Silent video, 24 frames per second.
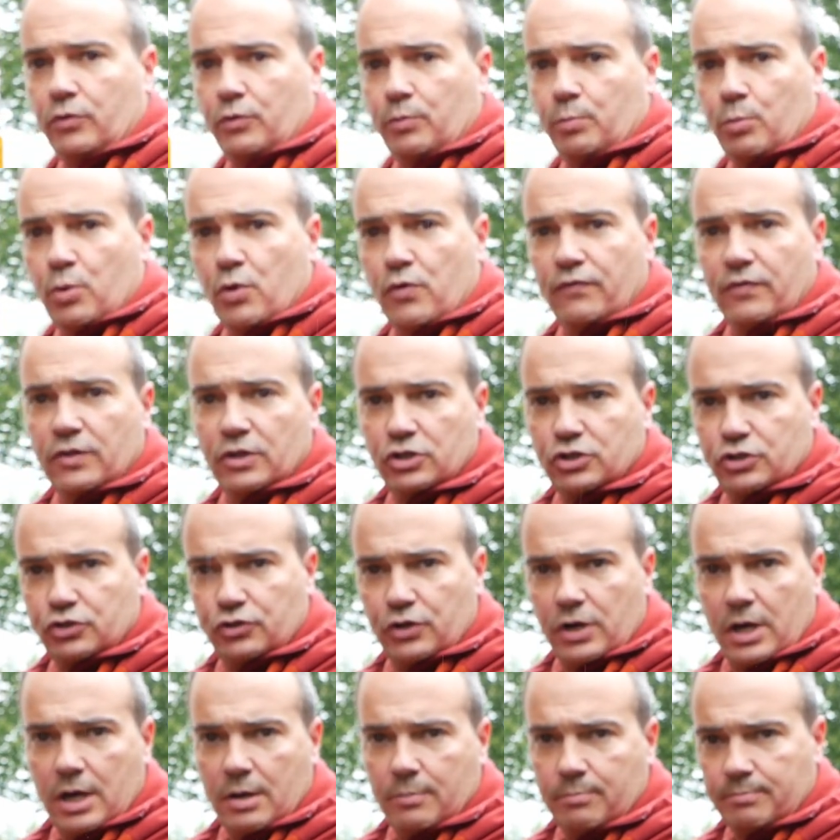Remove the
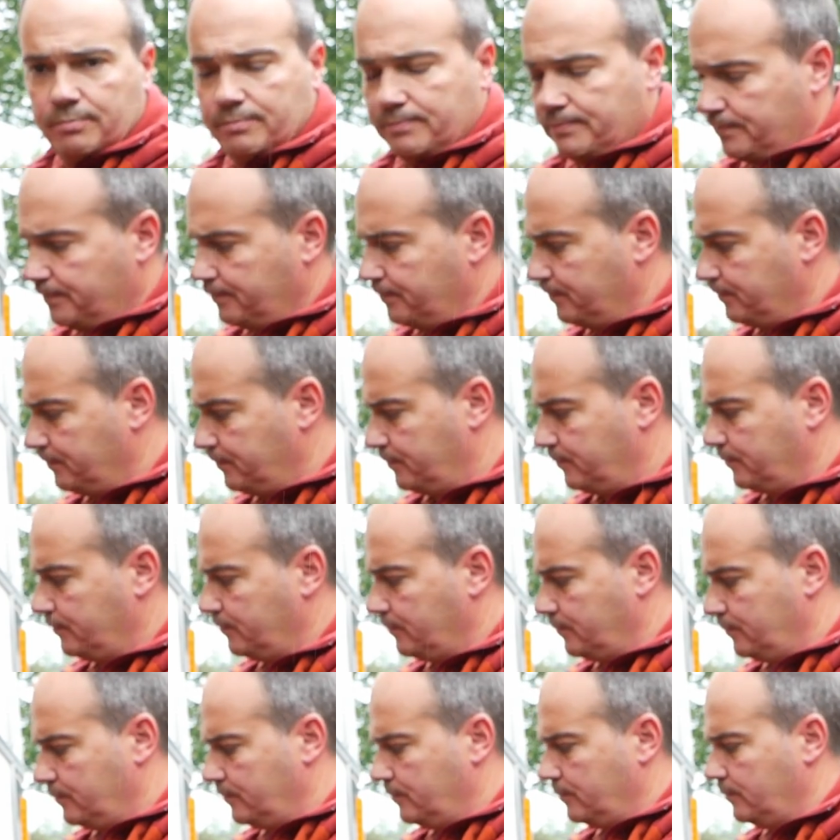strap.
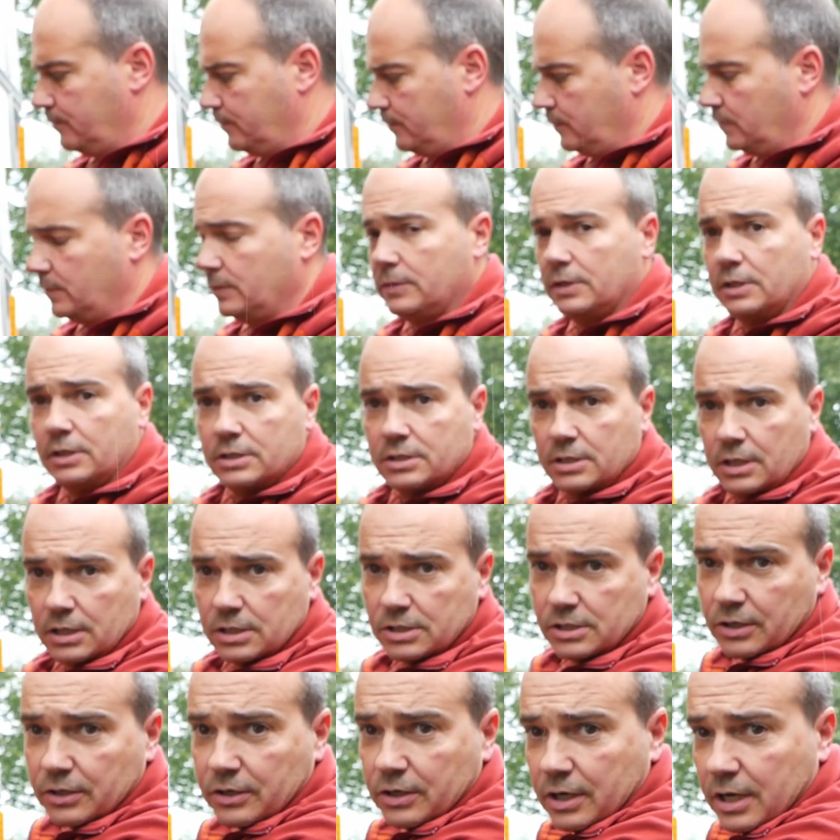These
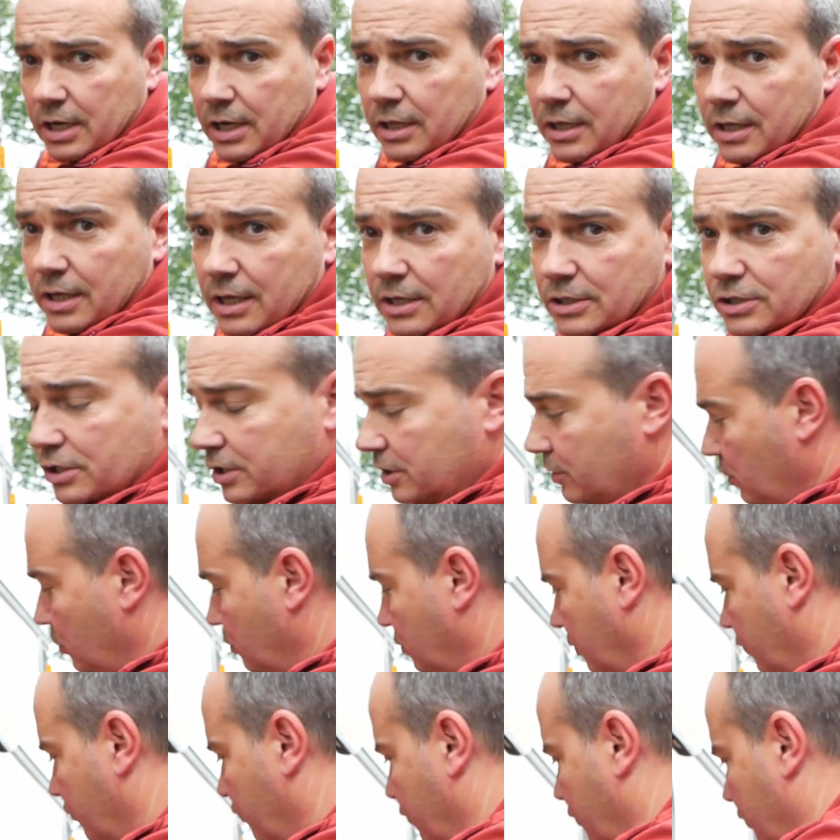things are great, they actually
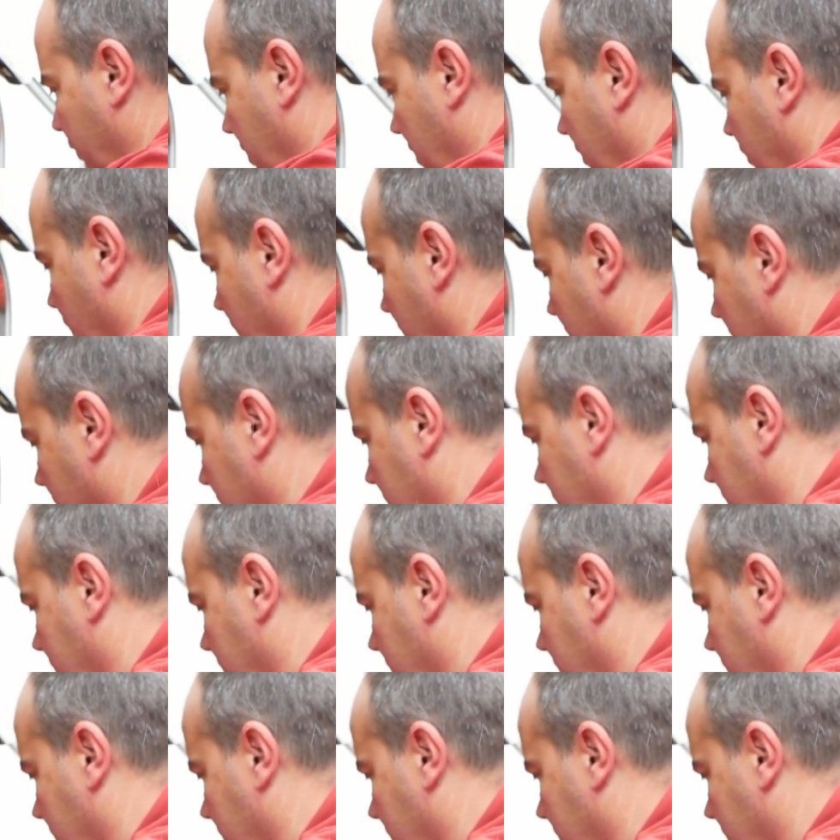hold it really well.